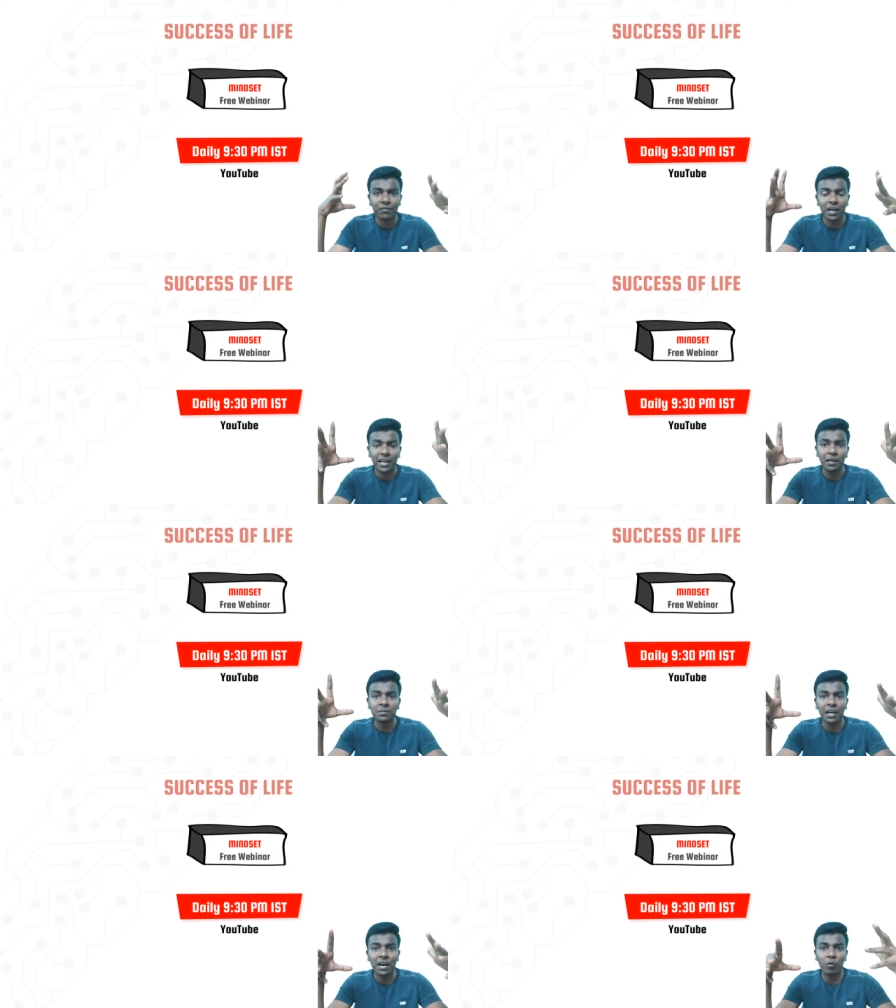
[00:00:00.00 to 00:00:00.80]
dreams
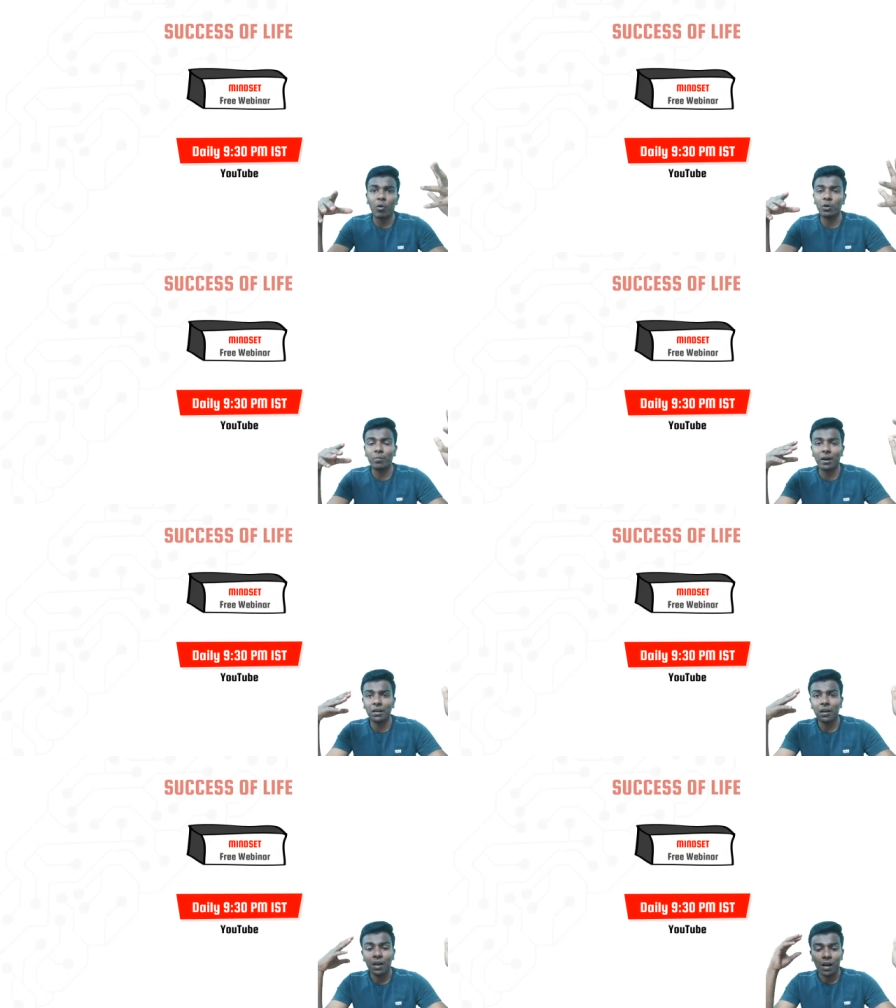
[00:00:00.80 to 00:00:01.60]
like I want to buy
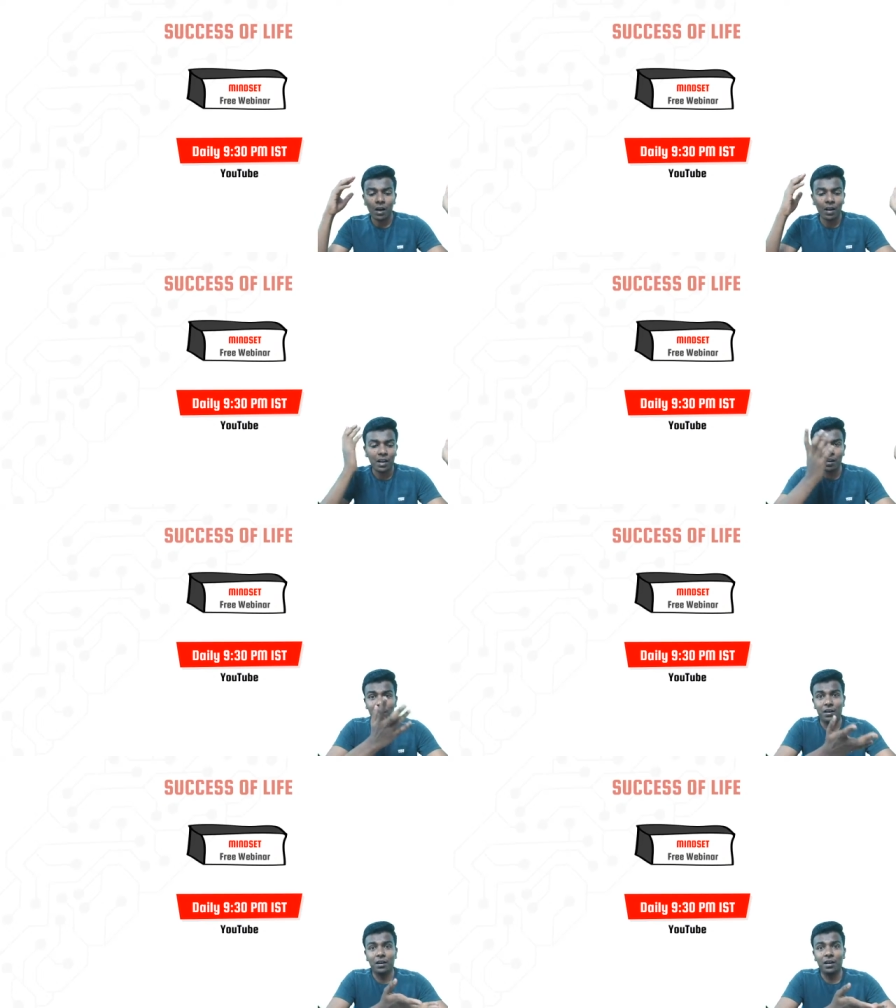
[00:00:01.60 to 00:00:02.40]

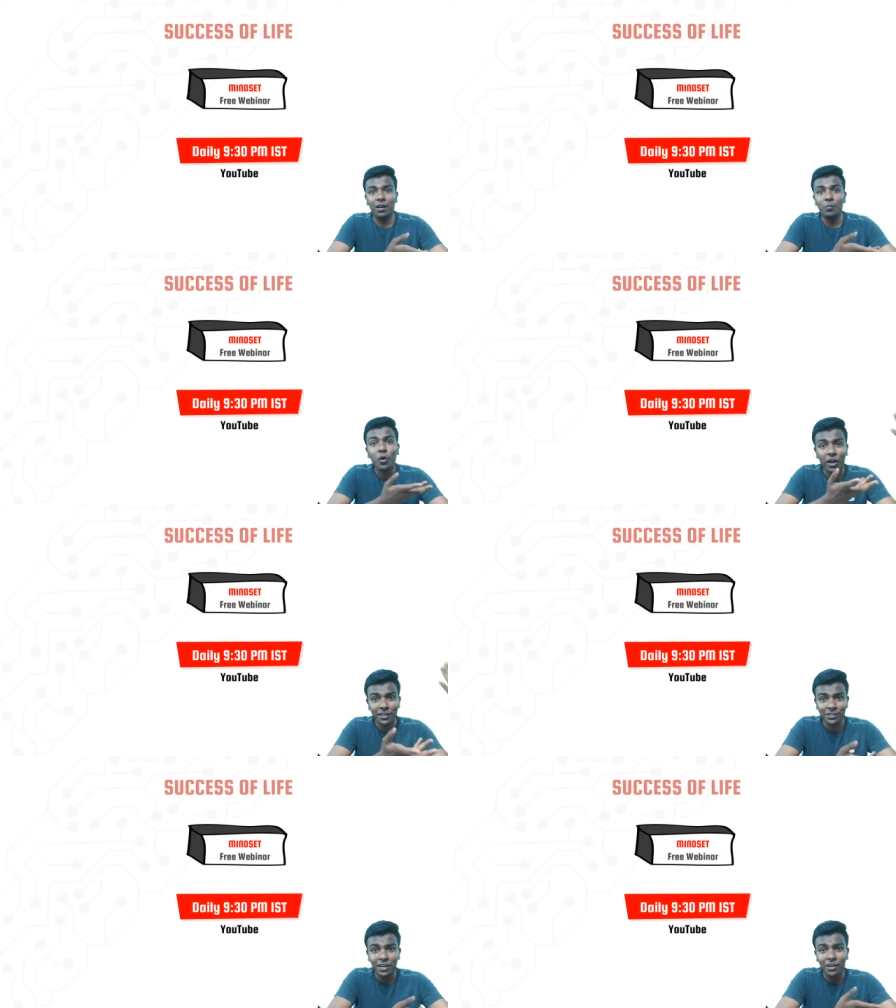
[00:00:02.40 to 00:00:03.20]
Bugatti
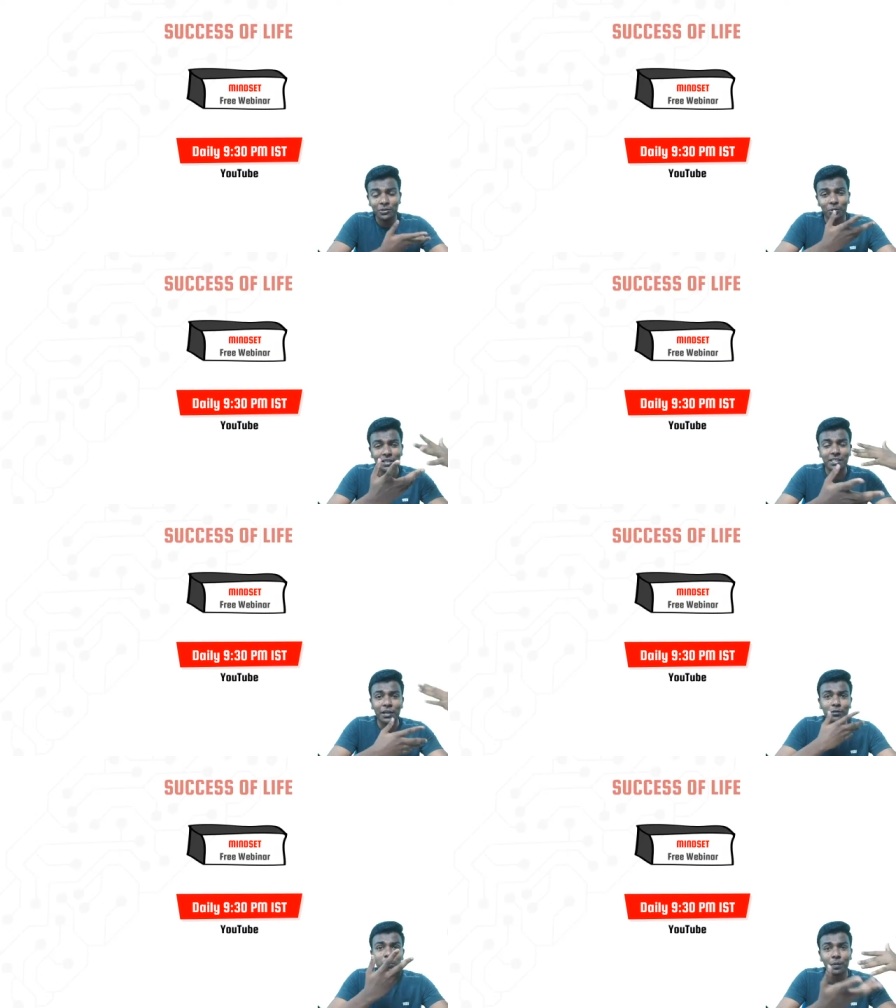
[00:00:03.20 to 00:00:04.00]
Chiron. So these kind
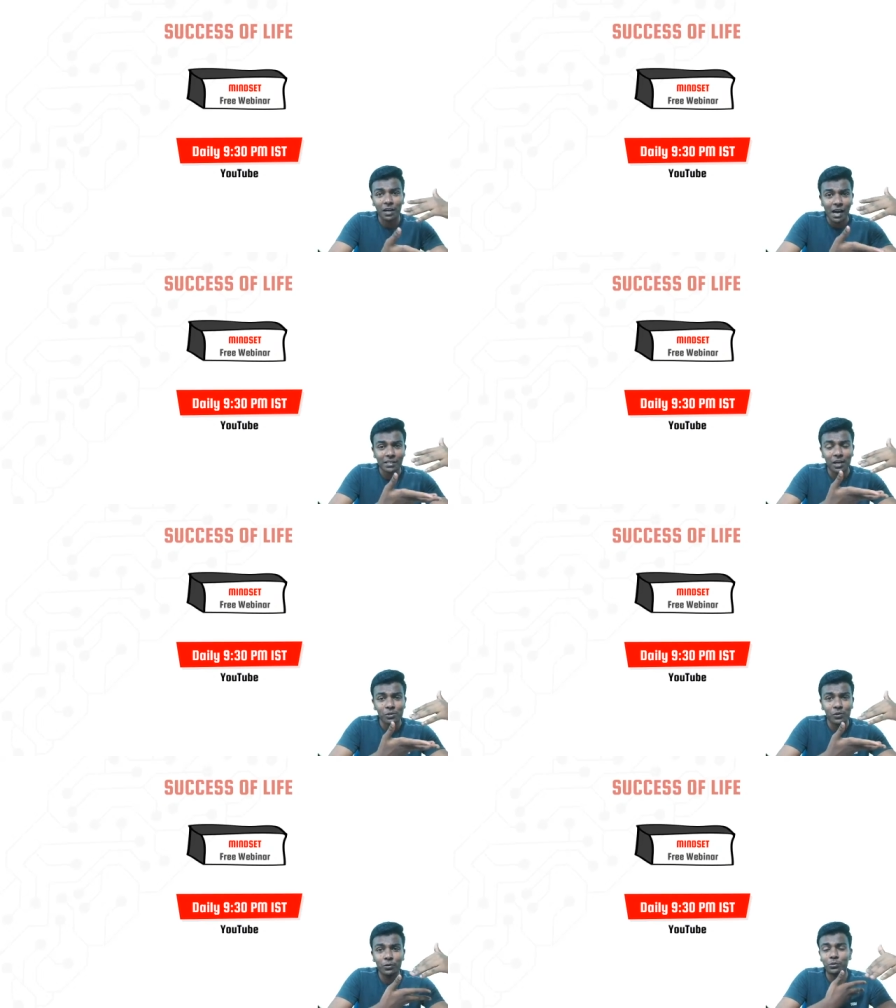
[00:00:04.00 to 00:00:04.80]
of supercars
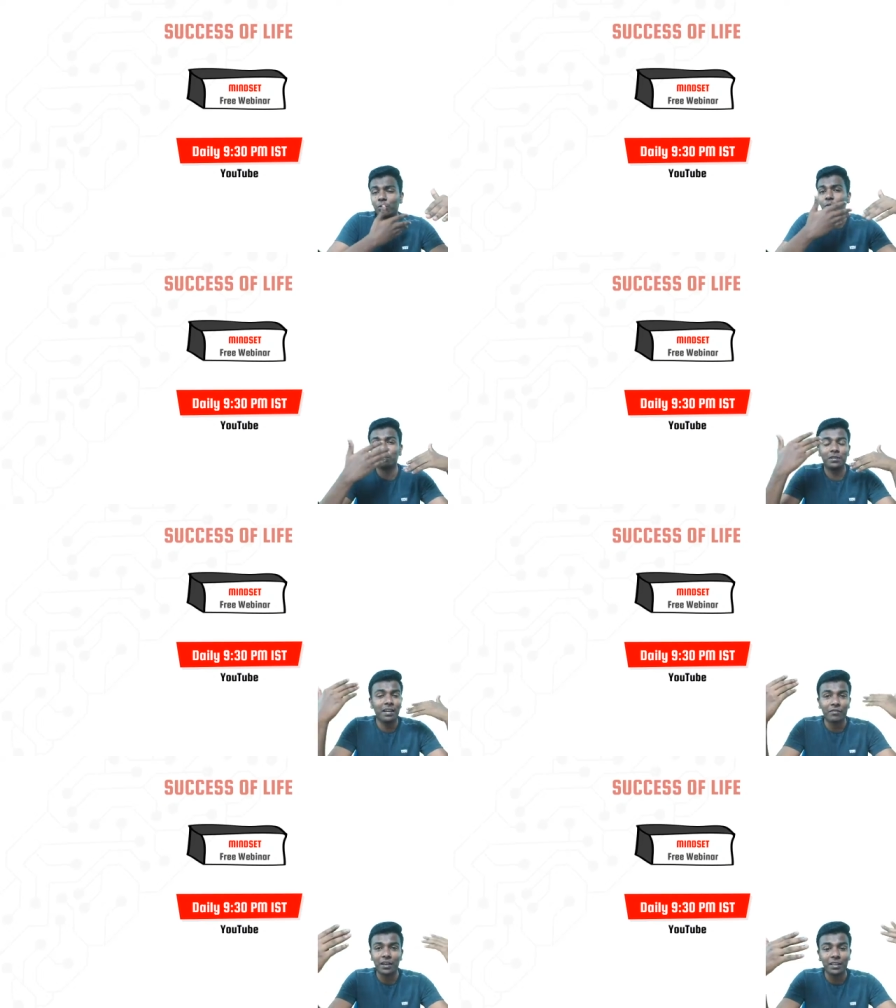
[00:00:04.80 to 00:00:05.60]
also. So
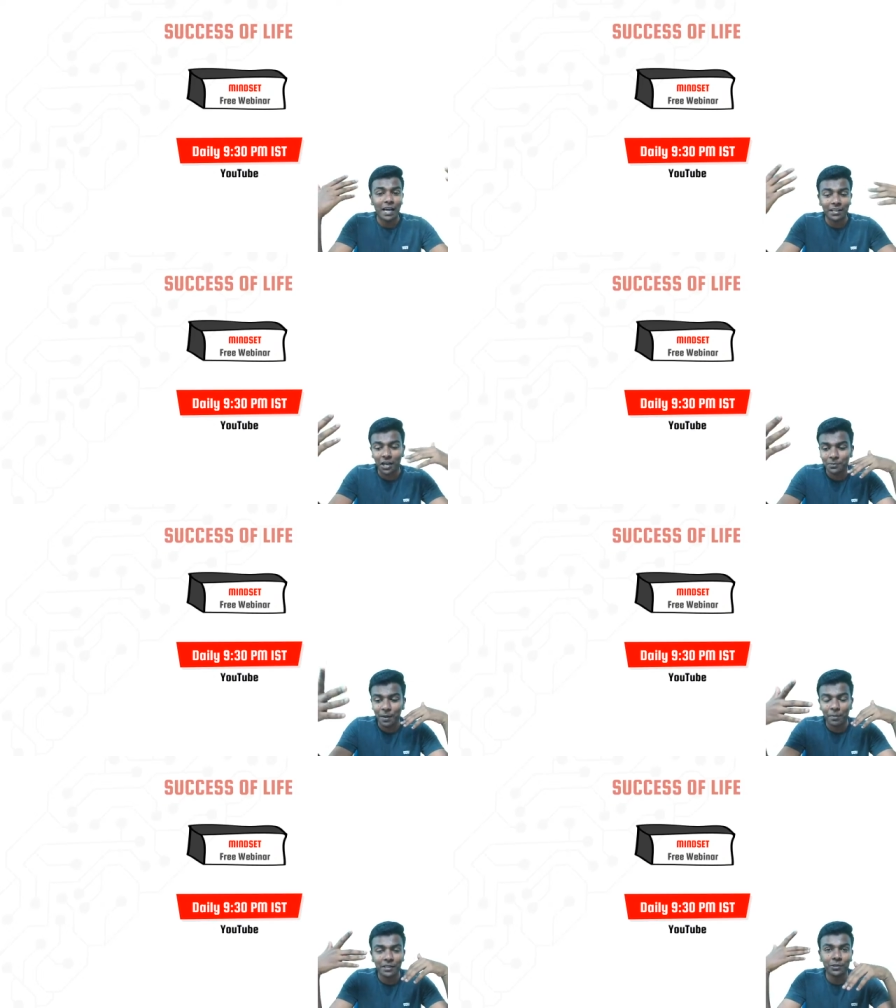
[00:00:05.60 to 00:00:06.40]
definitely that cars may
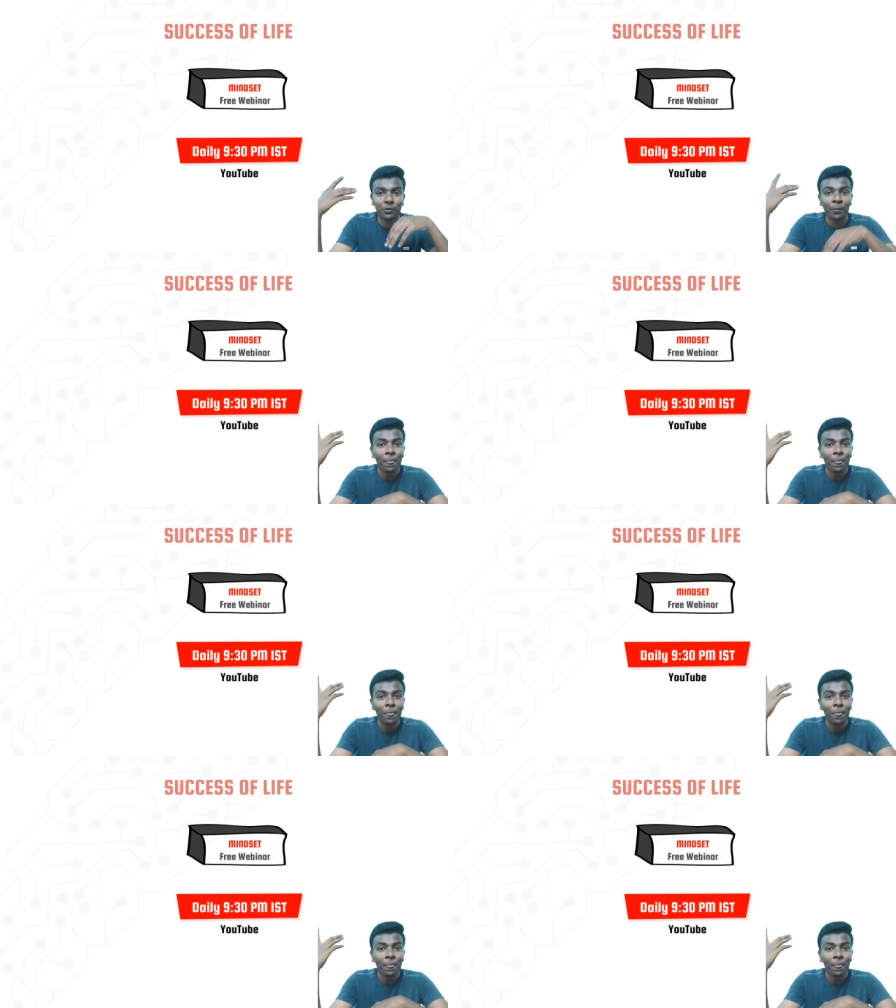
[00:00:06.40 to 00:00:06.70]
price you